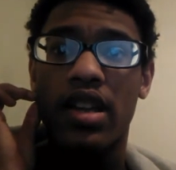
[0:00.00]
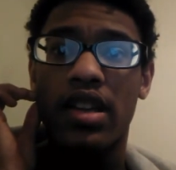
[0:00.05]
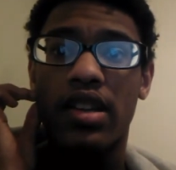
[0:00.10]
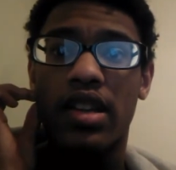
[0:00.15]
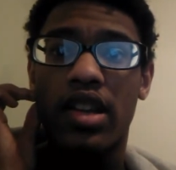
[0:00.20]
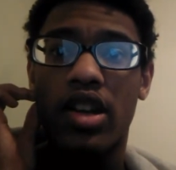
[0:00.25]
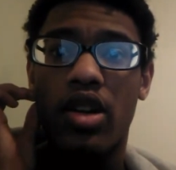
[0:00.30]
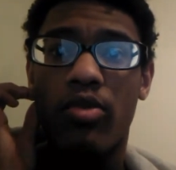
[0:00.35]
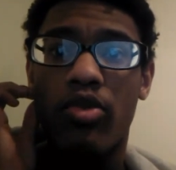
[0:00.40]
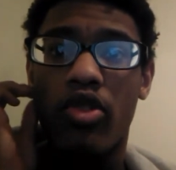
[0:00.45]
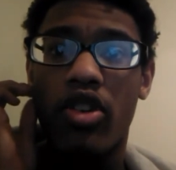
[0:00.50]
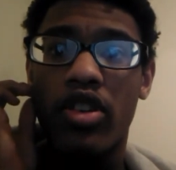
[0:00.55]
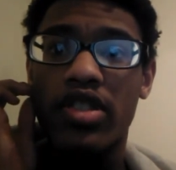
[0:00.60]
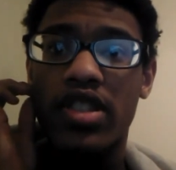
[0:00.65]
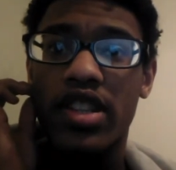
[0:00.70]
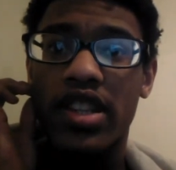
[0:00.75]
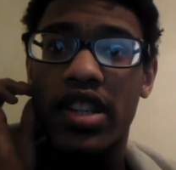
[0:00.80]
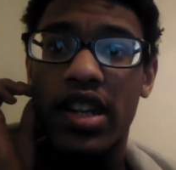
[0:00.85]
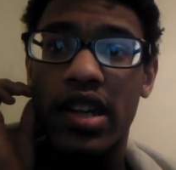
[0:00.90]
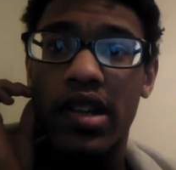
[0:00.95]
they are brought
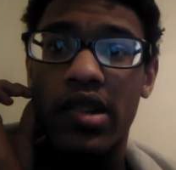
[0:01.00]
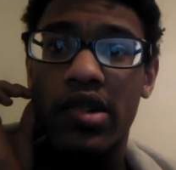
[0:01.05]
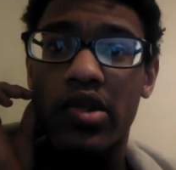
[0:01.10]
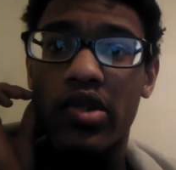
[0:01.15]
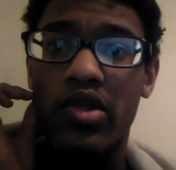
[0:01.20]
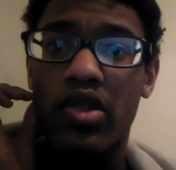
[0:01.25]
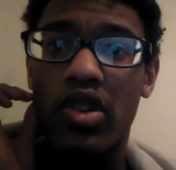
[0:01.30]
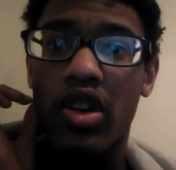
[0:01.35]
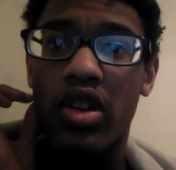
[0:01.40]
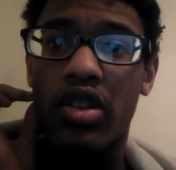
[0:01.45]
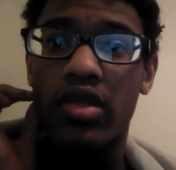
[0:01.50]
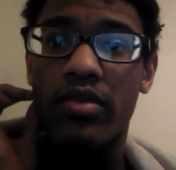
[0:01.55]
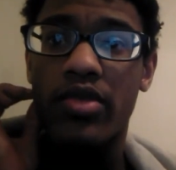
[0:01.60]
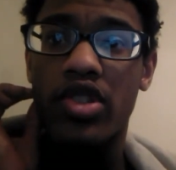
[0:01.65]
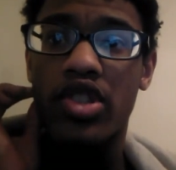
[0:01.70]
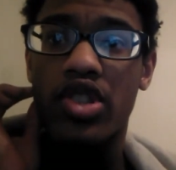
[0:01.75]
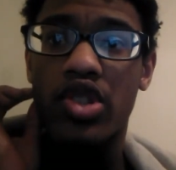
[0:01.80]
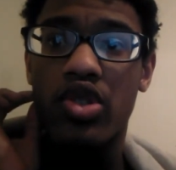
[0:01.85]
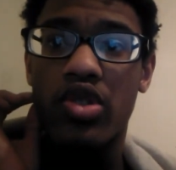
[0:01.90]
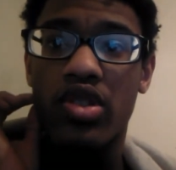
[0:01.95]
together on a
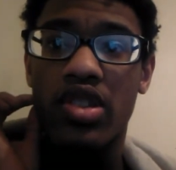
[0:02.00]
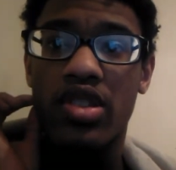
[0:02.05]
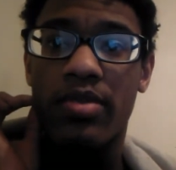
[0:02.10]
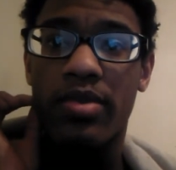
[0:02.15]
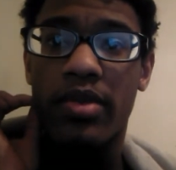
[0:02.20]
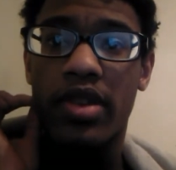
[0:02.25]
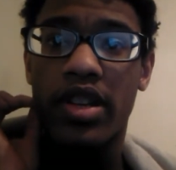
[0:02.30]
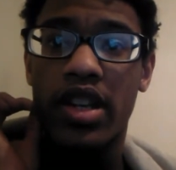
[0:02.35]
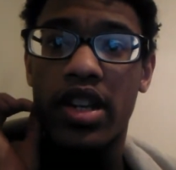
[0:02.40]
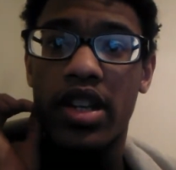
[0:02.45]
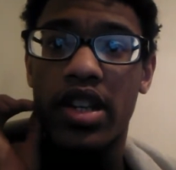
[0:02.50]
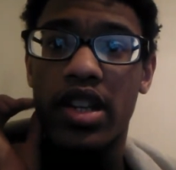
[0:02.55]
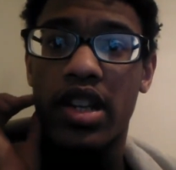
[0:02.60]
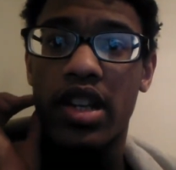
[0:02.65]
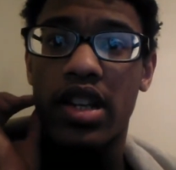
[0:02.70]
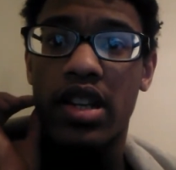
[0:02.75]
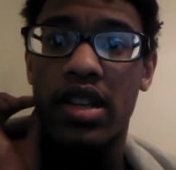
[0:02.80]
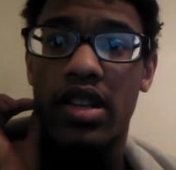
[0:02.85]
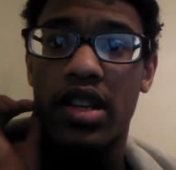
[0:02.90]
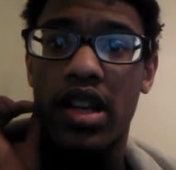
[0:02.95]
mysterious planet
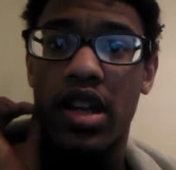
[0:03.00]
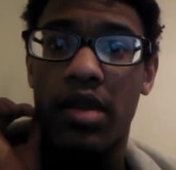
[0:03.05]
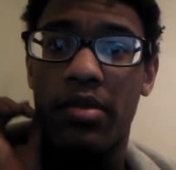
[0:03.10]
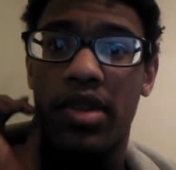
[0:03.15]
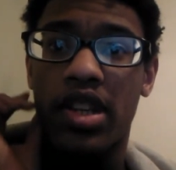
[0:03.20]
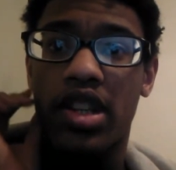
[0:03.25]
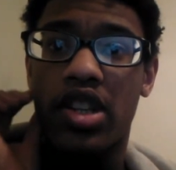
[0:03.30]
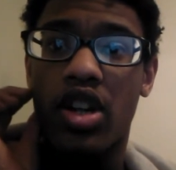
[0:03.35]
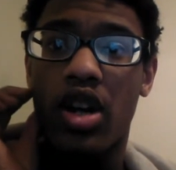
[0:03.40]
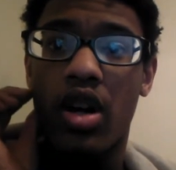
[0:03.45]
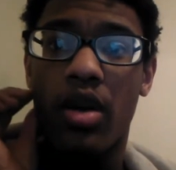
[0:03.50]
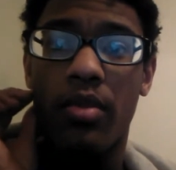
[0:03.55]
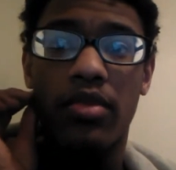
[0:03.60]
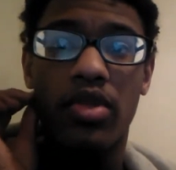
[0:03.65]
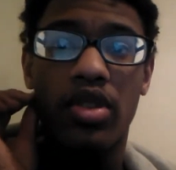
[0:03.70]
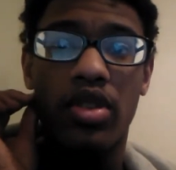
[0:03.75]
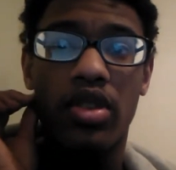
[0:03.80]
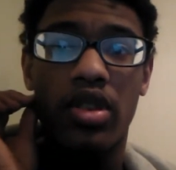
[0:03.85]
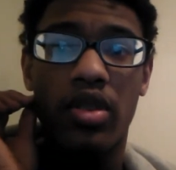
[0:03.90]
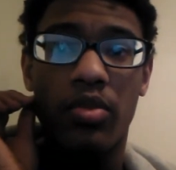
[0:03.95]
and they
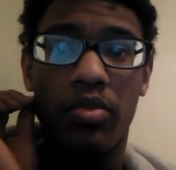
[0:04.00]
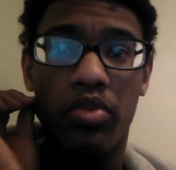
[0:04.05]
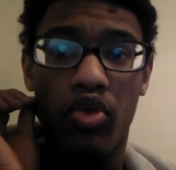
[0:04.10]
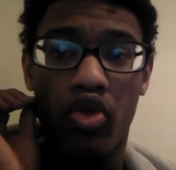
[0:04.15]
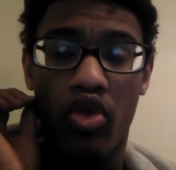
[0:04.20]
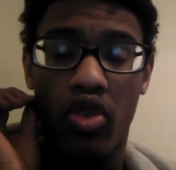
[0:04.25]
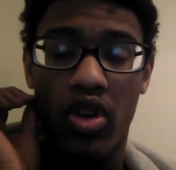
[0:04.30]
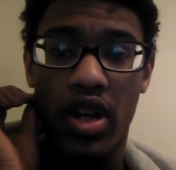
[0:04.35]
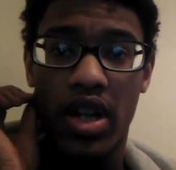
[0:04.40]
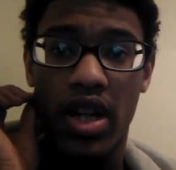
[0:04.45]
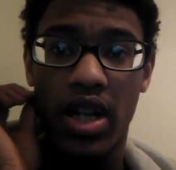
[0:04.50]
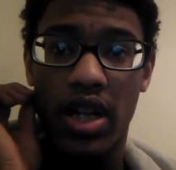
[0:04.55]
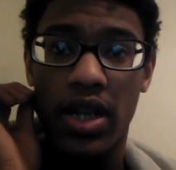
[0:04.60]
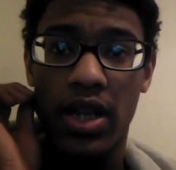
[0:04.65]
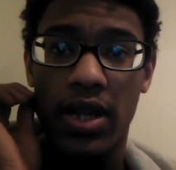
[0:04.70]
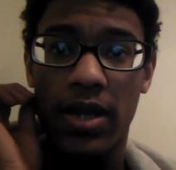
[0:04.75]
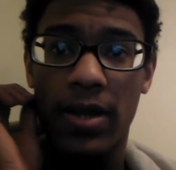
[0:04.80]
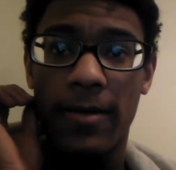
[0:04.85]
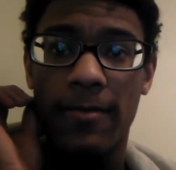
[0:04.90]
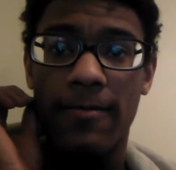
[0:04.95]
become the
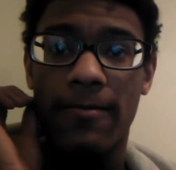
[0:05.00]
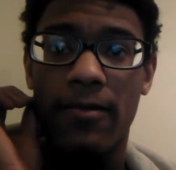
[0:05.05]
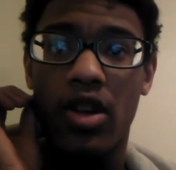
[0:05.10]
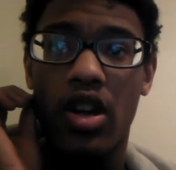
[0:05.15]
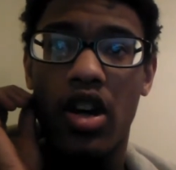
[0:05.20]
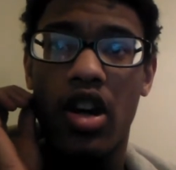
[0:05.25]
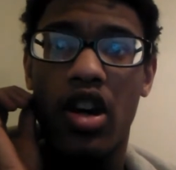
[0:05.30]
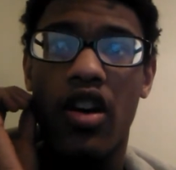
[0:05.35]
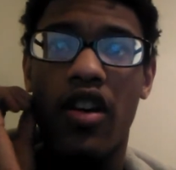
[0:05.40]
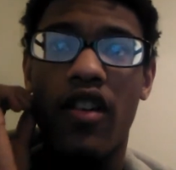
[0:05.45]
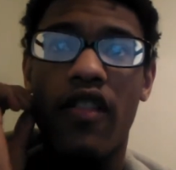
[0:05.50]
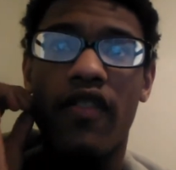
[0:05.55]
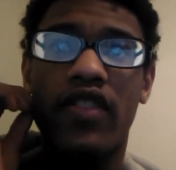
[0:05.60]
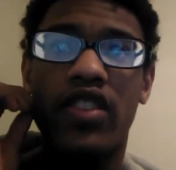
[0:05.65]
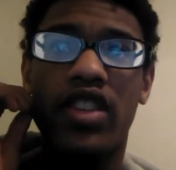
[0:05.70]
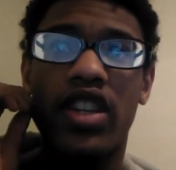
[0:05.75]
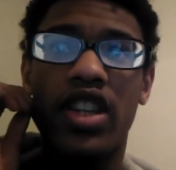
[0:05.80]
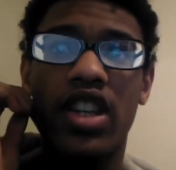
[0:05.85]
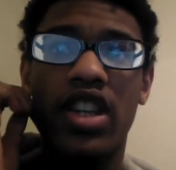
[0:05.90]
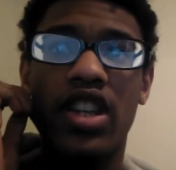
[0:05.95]
prey
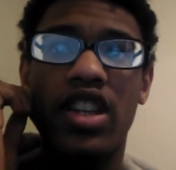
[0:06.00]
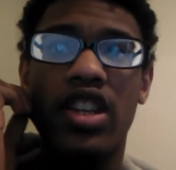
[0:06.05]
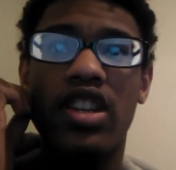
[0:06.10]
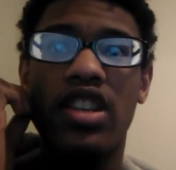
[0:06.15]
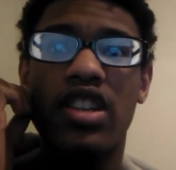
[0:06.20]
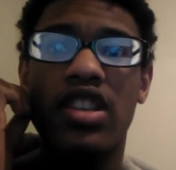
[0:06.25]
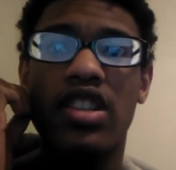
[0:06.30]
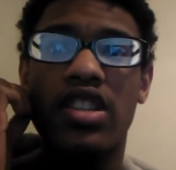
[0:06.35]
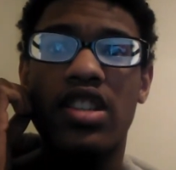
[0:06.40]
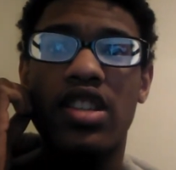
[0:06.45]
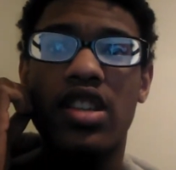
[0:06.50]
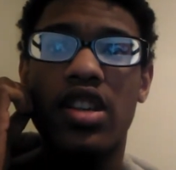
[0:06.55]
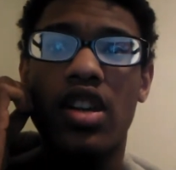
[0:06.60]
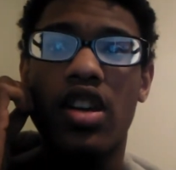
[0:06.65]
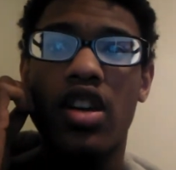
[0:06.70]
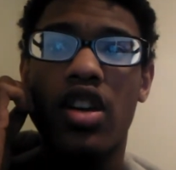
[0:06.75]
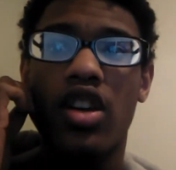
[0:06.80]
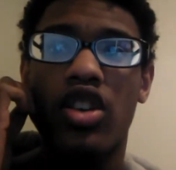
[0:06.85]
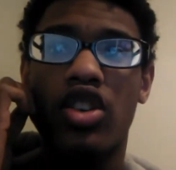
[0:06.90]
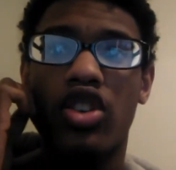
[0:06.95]
of these
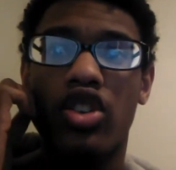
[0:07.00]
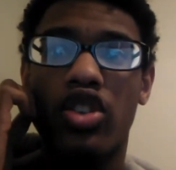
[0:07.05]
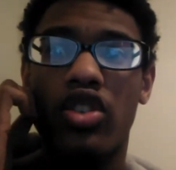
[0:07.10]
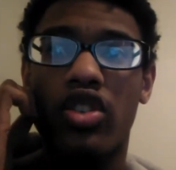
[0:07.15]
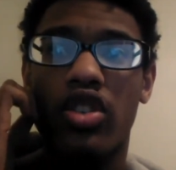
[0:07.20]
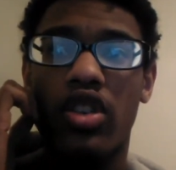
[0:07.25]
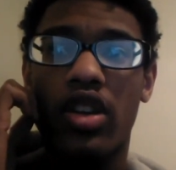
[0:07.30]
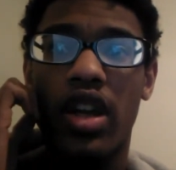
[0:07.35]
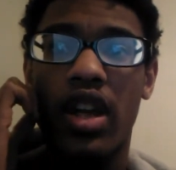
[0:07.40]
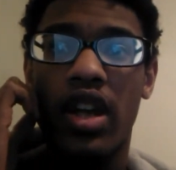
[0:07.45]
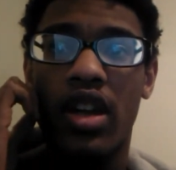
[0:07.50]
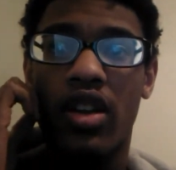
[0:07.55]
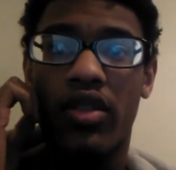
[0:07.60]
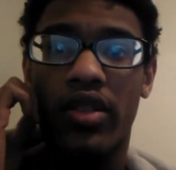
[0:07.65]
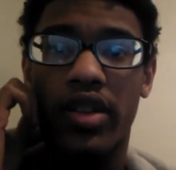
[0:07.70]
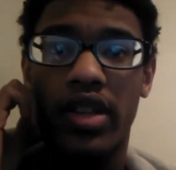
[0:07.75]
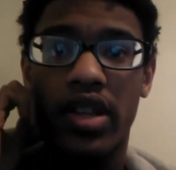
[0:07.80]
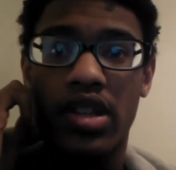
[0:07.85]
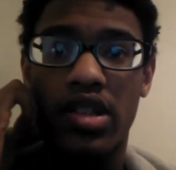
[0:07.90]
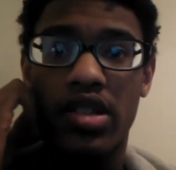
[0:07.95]

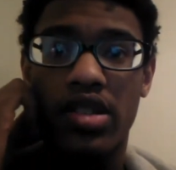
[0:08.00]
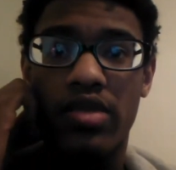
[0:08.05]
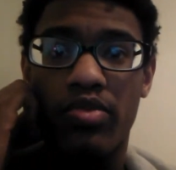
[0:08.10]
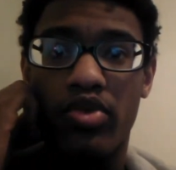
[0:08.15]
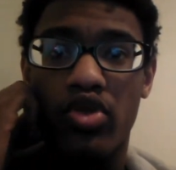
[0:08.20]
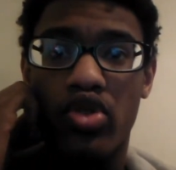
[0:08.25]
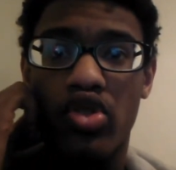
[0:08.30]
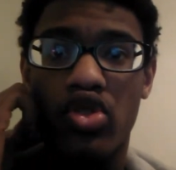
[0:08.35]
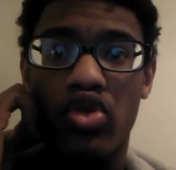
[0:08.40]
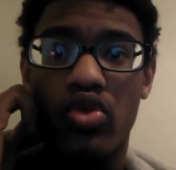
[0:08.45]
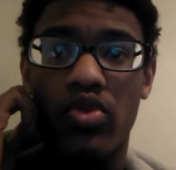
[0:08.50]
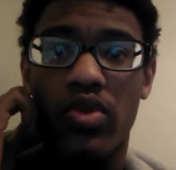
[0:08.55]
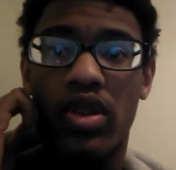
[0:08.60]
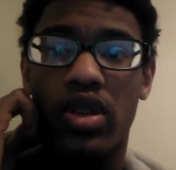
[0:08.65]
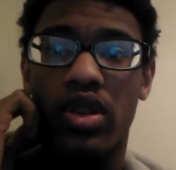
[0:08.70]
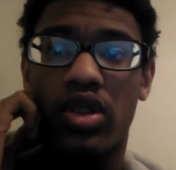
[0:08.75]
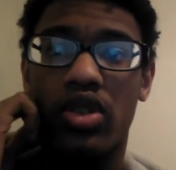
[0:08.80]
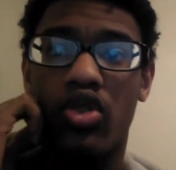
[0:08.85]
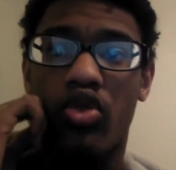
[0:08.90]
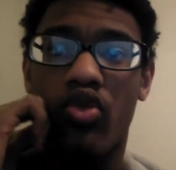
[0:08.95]
aliens
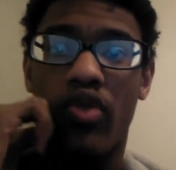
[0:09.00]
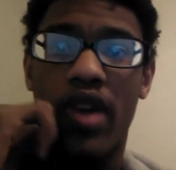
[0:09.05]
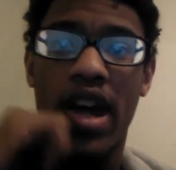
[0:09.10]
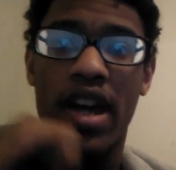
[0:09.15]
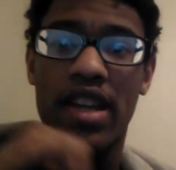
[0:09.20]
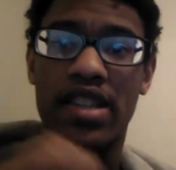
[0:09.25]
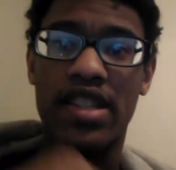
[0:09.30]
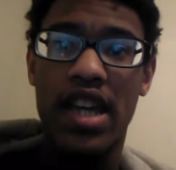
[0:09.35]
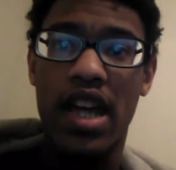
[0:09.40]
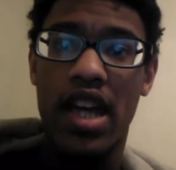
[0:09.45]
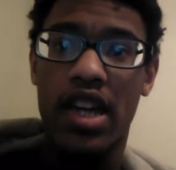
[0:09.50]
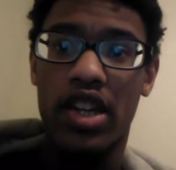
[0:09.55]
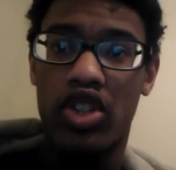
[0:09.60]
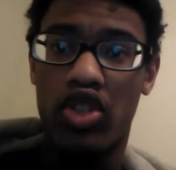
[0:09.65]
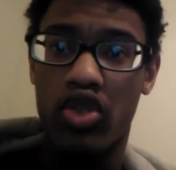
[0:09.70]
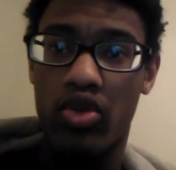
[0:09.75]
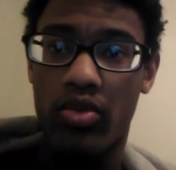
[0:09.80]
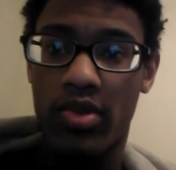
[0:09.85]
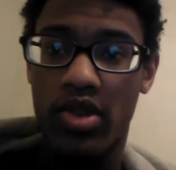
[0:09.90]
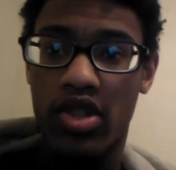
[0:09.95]
pursuing the ragtag
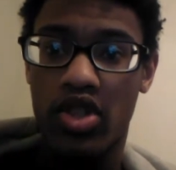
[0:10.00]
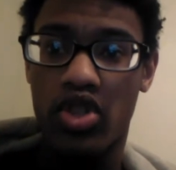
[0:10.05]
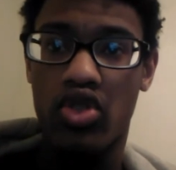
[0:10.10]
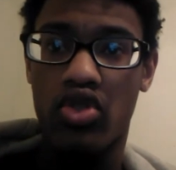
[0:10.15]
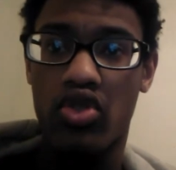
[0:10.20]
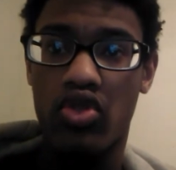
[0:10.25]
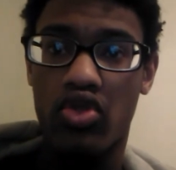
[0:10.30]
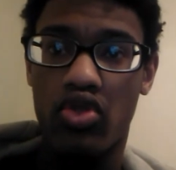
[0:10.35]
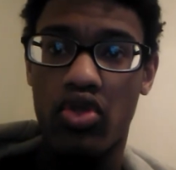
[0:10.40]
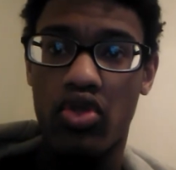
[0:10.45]
humans